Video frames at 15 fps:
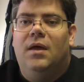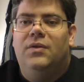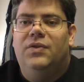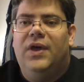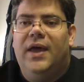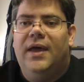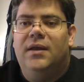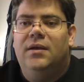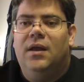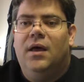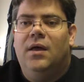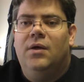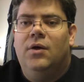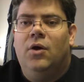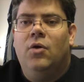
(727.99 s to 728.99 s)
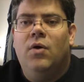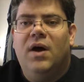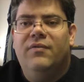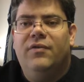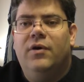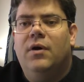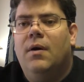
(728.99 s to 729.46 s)
then
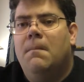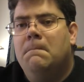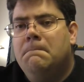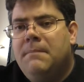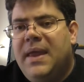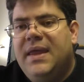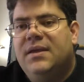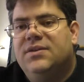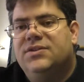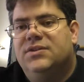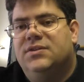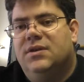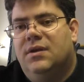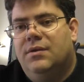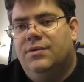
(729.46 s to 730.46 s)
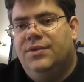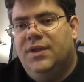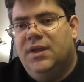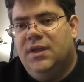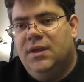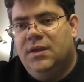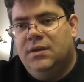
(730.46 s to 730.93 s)
whoever makes
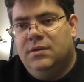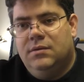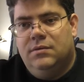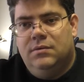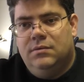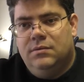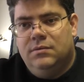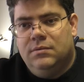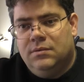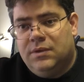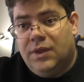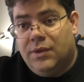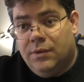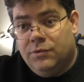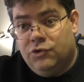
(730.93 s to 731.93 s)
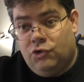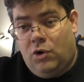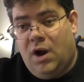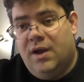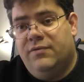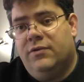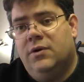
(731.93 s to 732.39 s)
the the
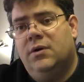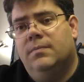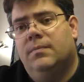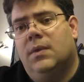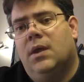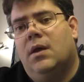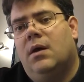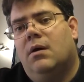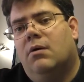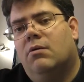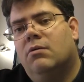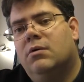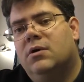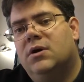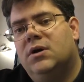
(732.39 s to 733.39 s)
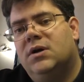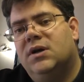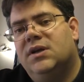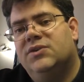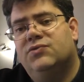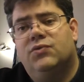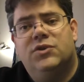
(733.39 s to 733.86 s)
driver or
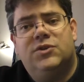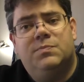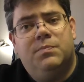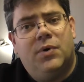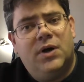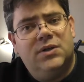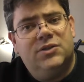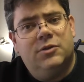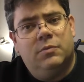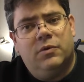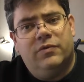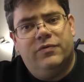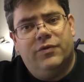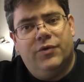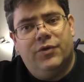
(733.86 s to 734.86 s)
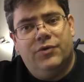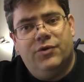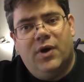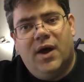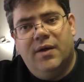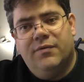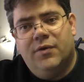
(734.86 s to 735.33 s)
is responsible for the
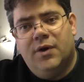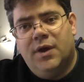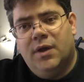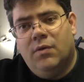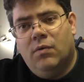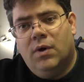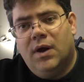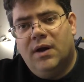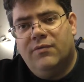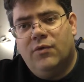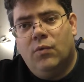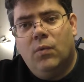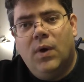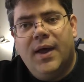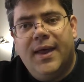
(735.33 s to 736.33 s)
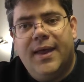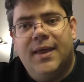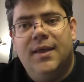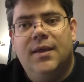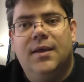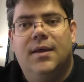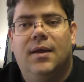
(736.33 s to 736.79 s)
driver in whatever
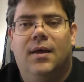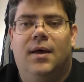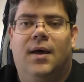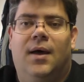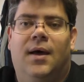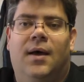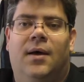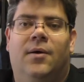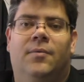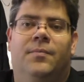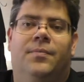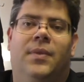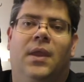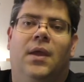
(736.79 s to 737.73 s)
way, um,